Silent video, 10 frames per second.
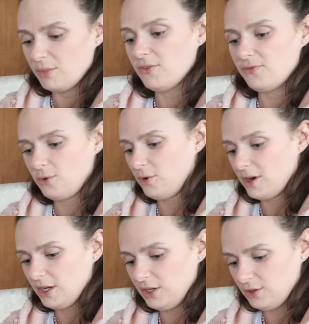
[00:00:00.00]

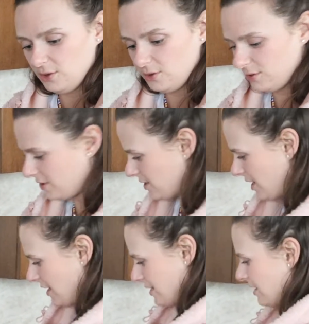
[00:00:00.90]
before you
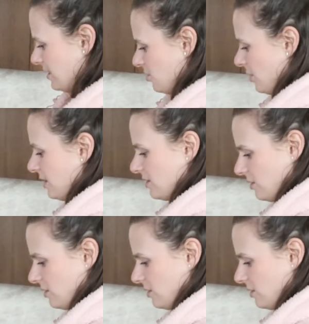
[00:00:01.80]
slice into it.